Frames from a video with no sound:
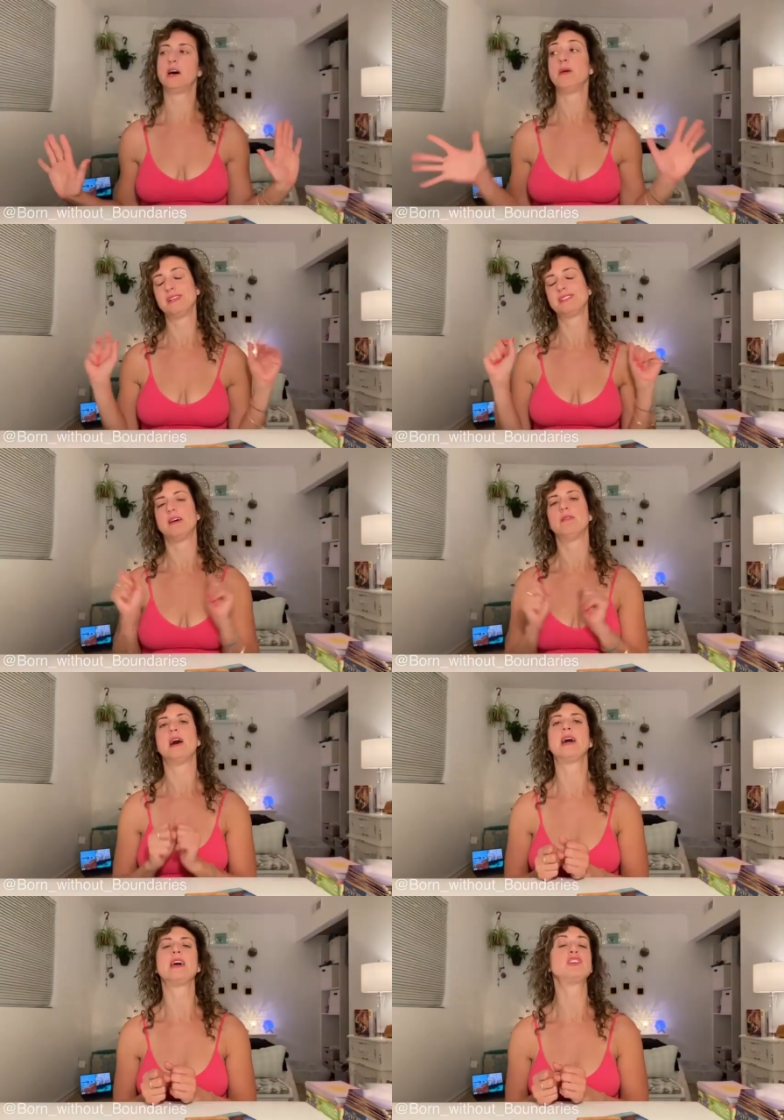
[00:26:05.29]
Peace out.
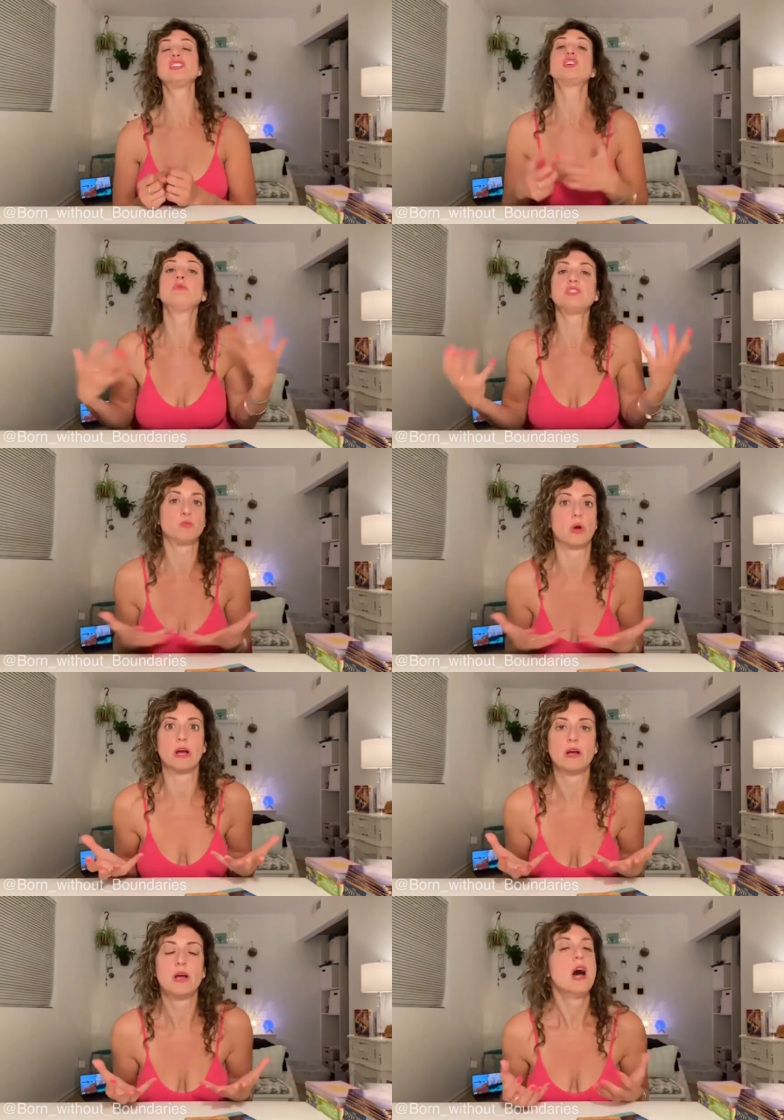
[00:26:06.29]
I just go
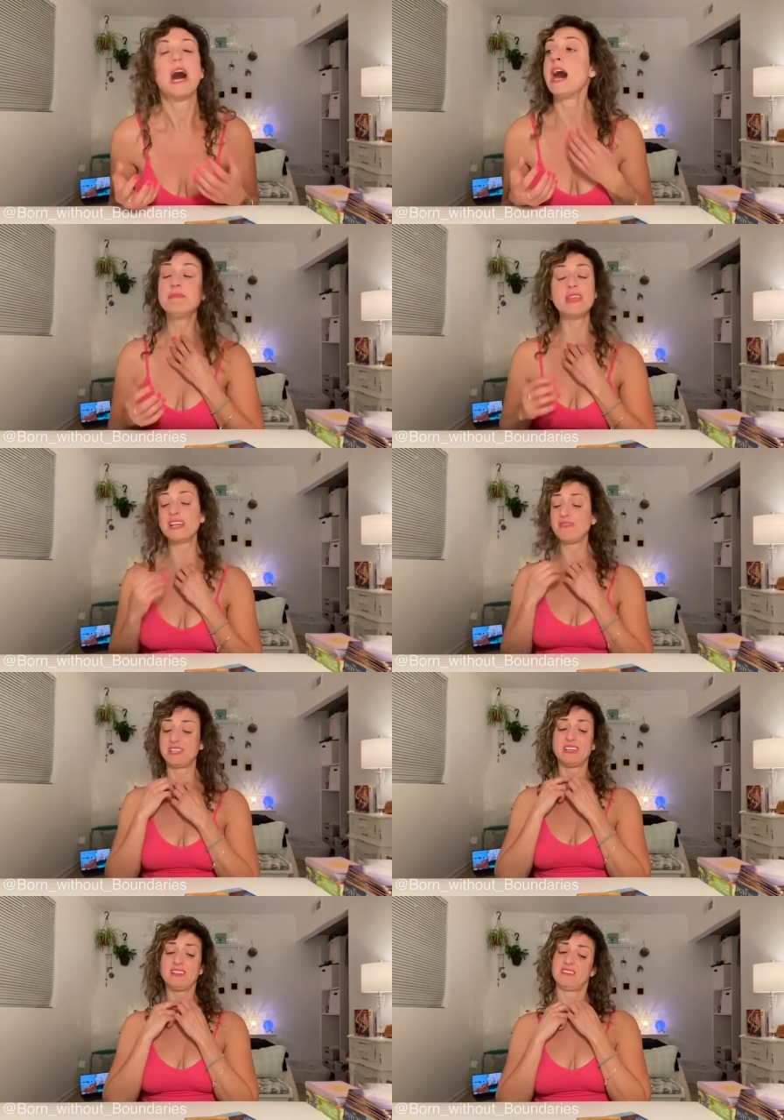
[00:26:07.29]
somewhere. I'm not
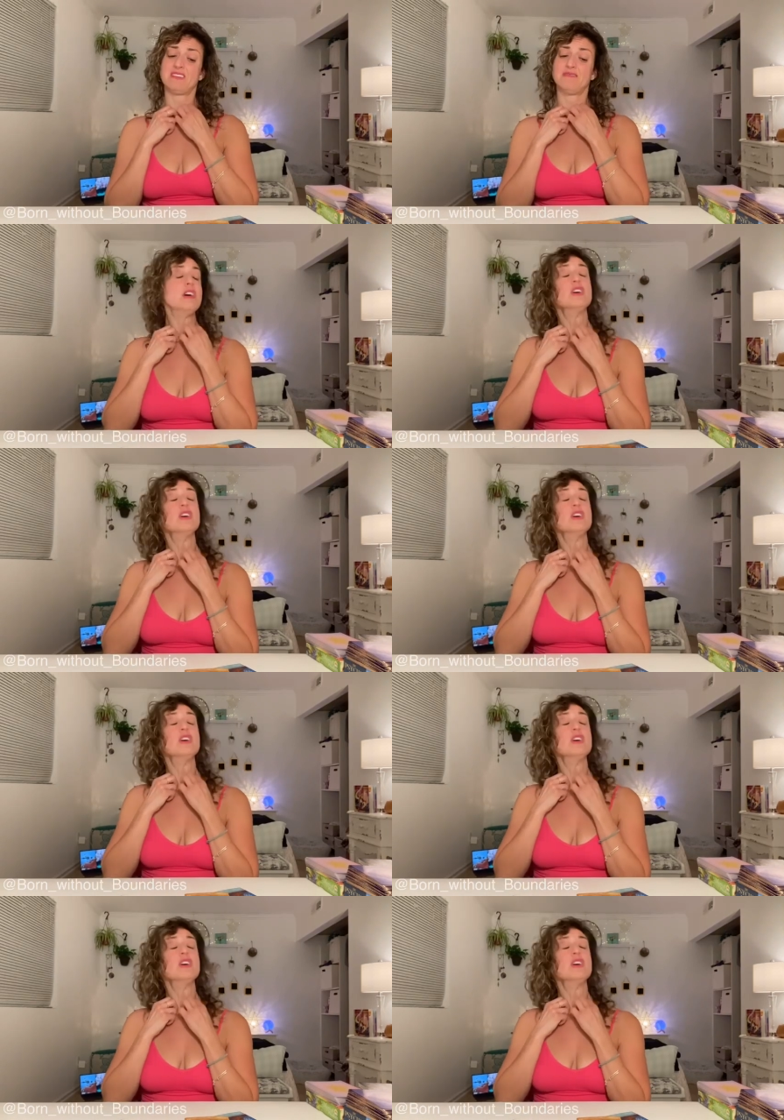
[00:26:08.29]
even kidding you.